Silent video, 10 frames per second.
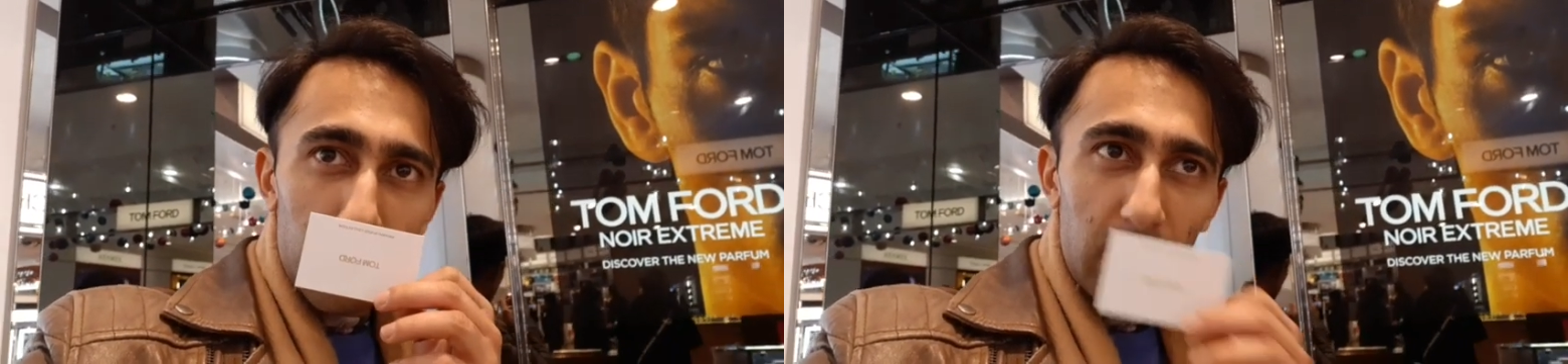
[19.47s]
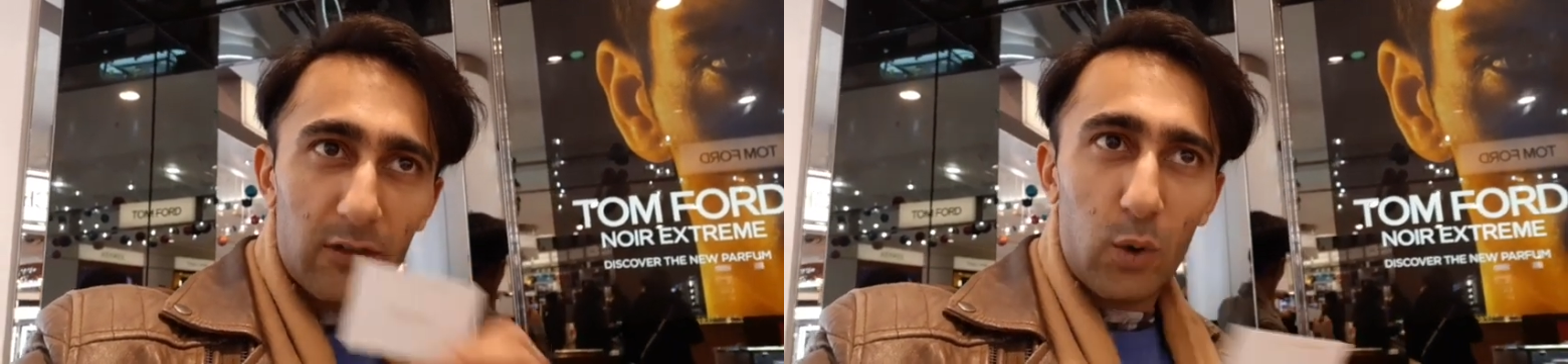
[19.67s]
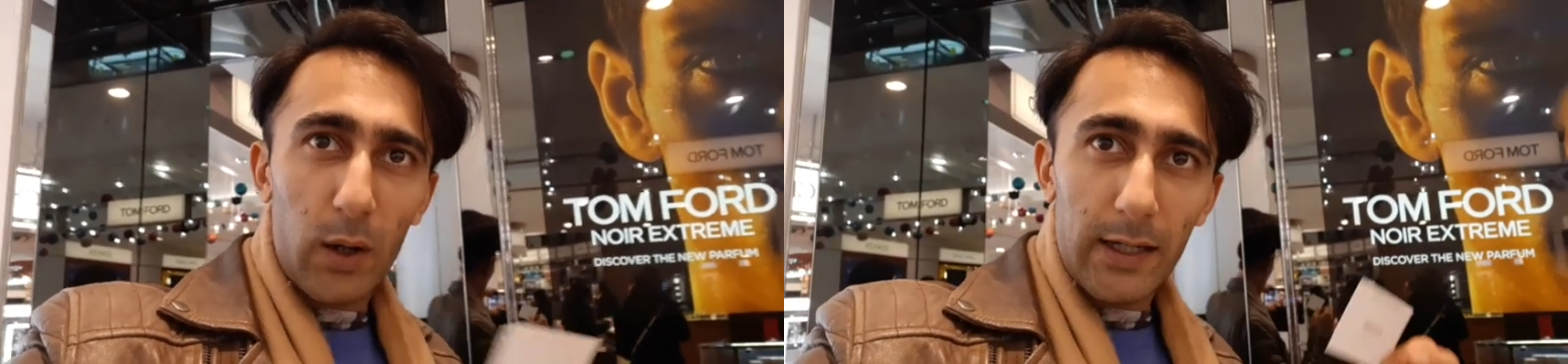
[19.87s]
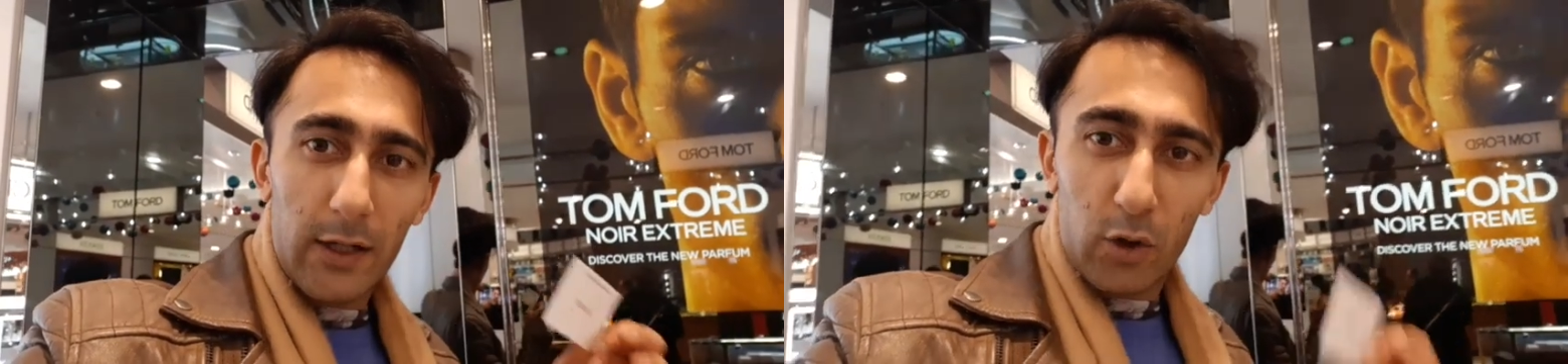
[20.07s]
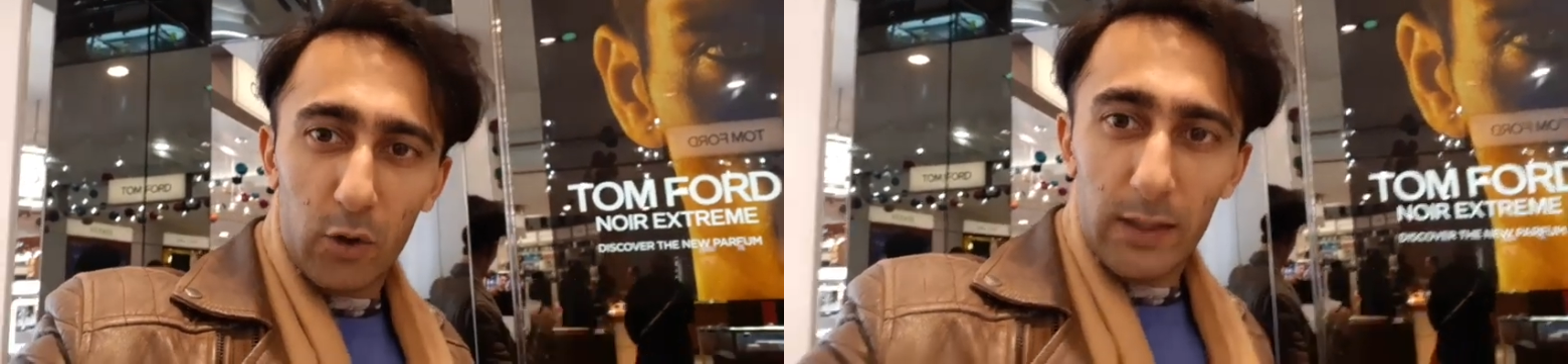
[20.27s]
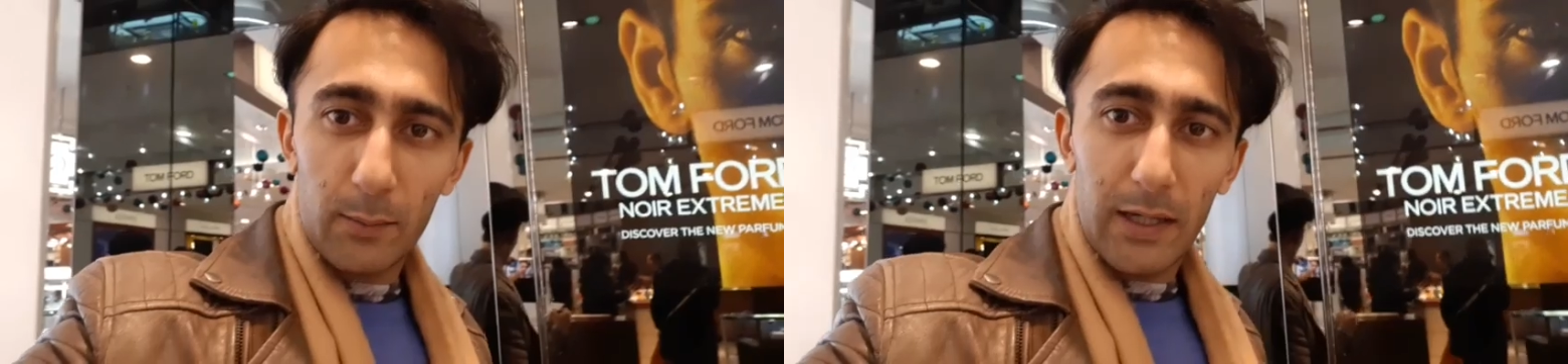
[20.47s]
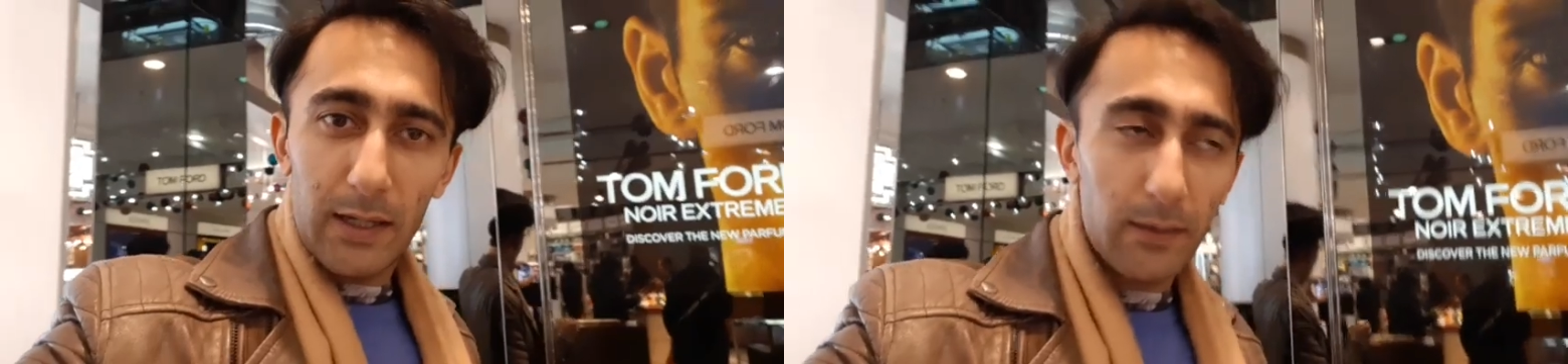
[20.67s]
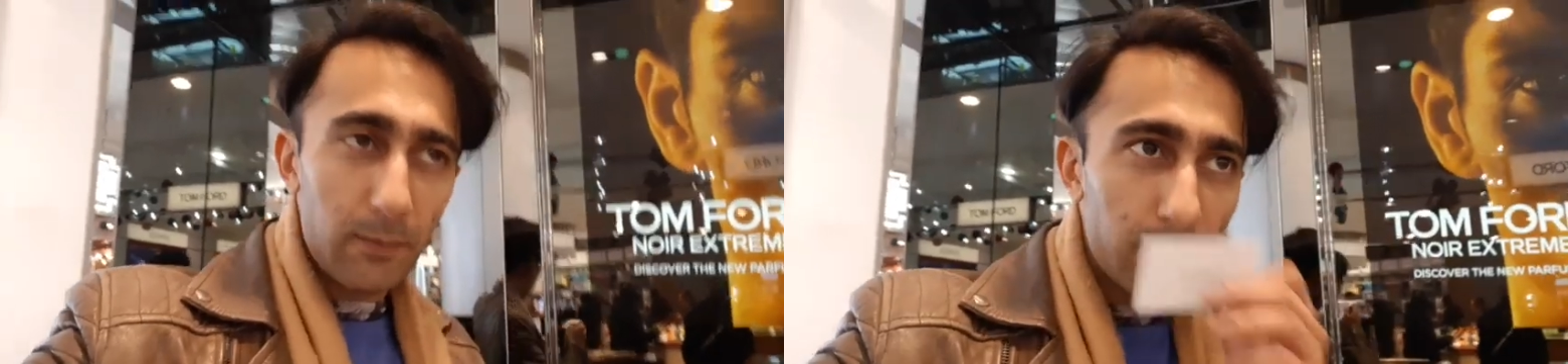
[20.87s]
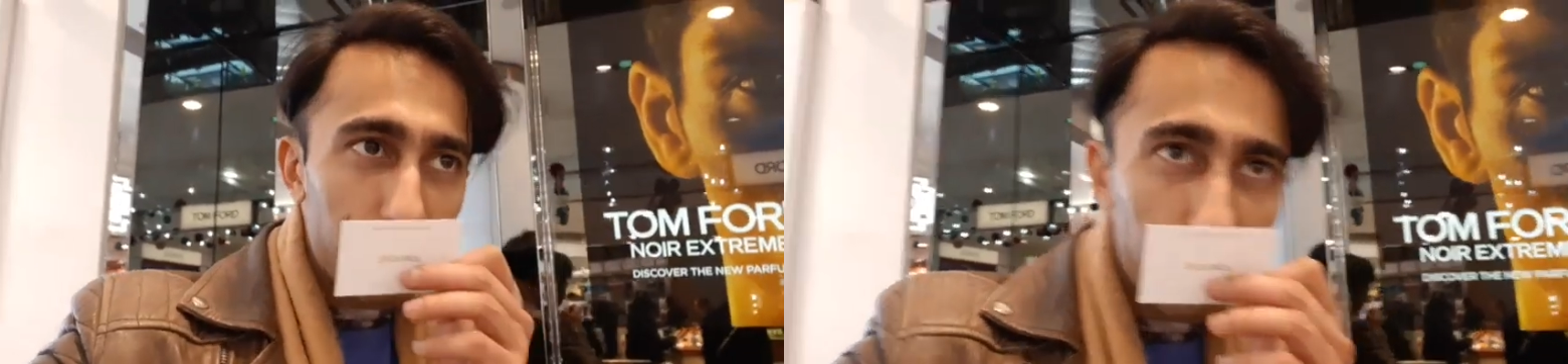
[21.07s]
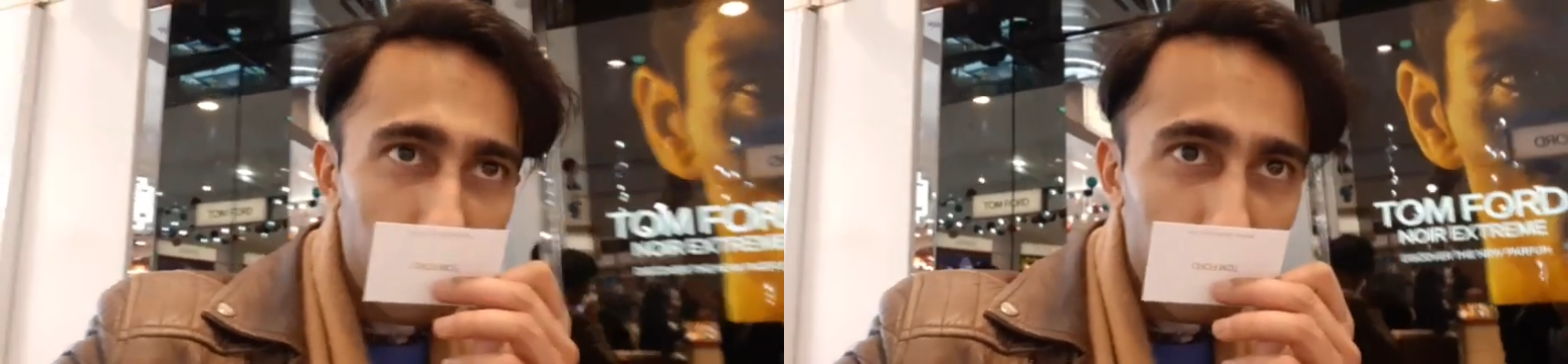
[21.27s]
It's quite creamy,
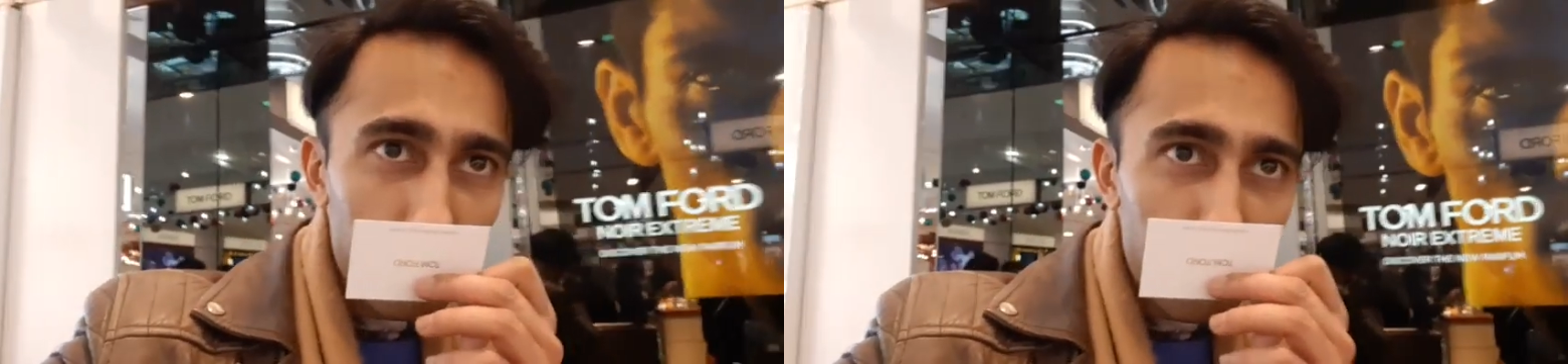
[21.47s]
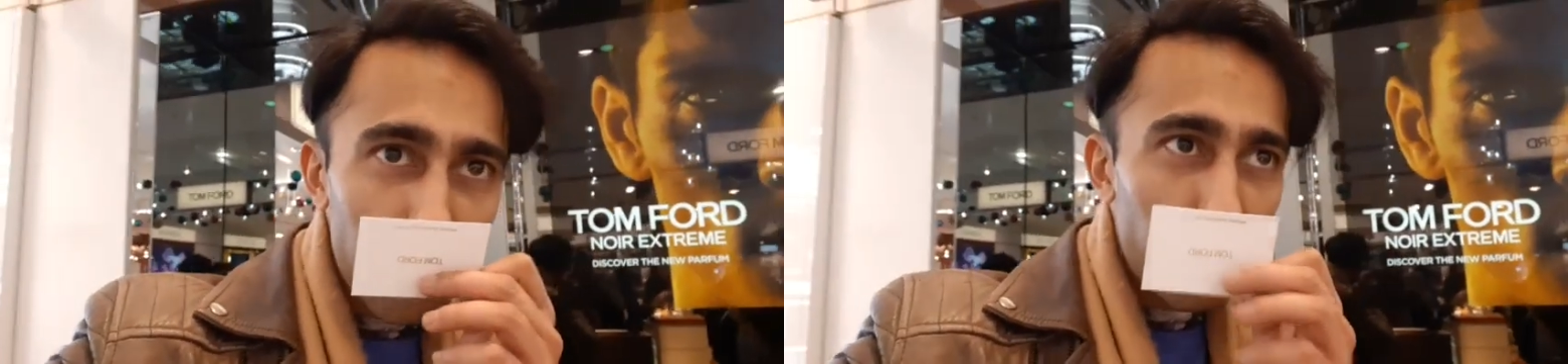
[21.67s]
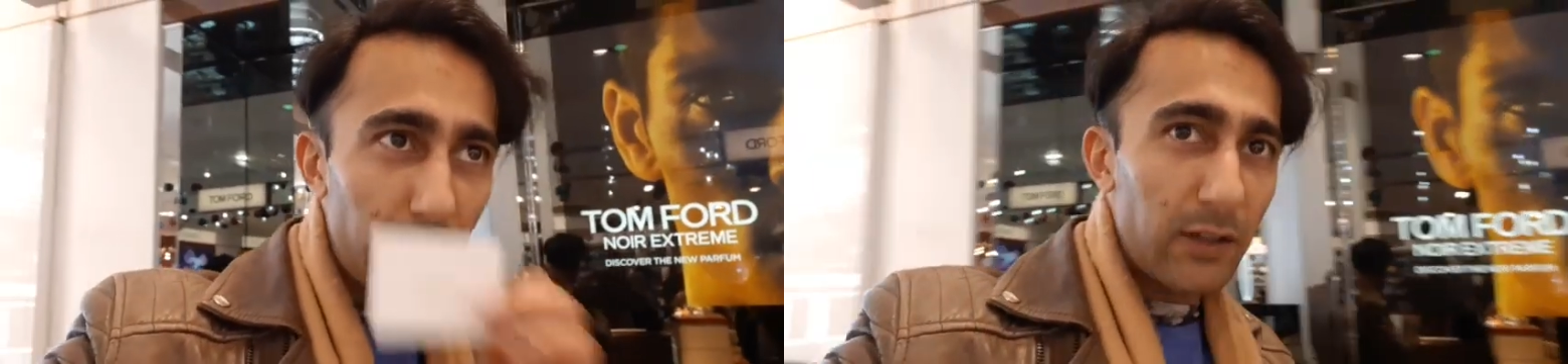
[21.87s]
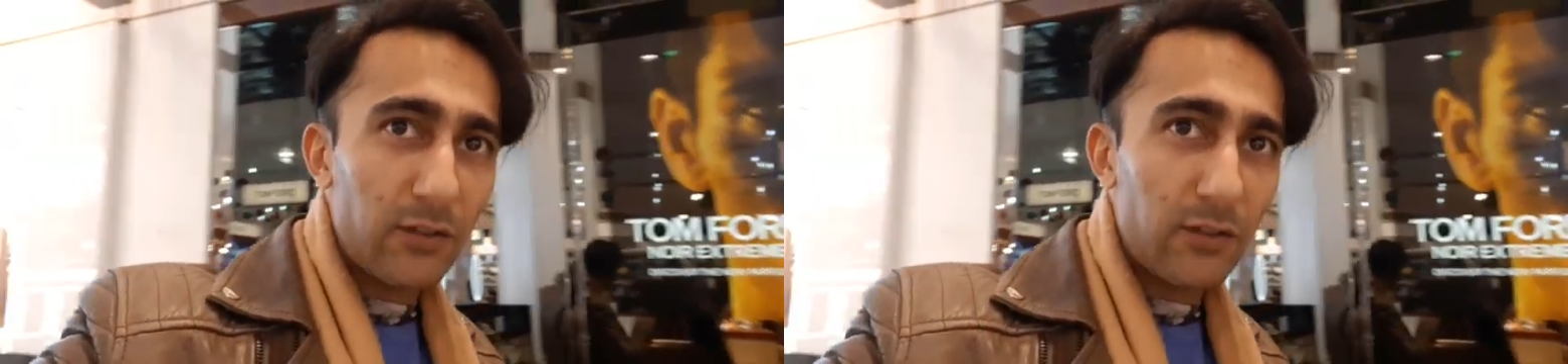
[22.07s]
but